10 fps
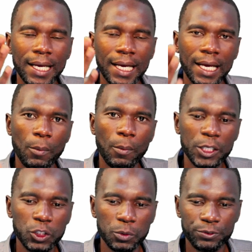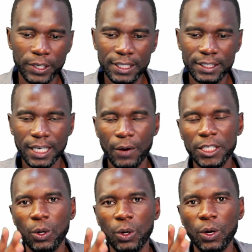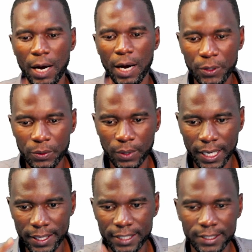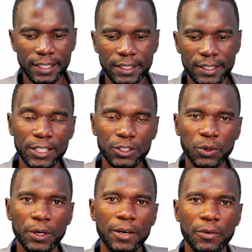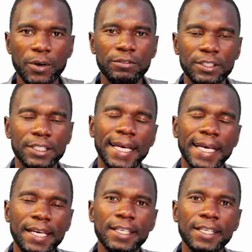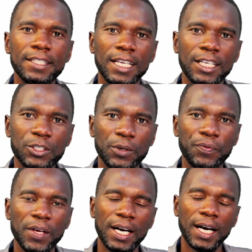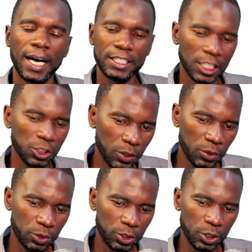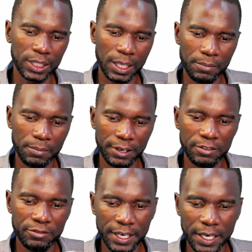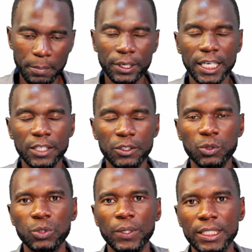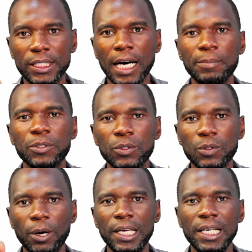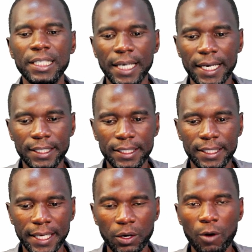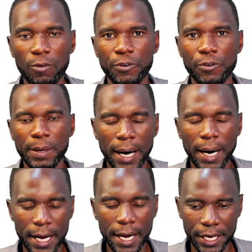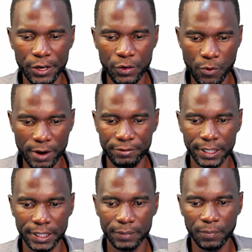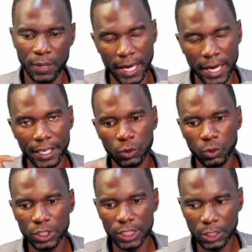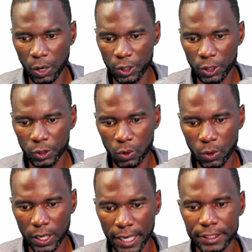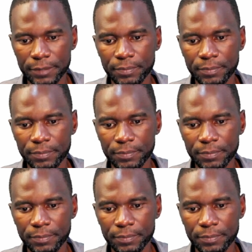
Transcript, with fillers: Hello, my YouTube friends. I want to welcome you to another exciting lesson in Revit. In this lesson, I just want to show some very, very important tools when it comes to modeling and detailing of rebar in Revit. And the tools that we are going to look at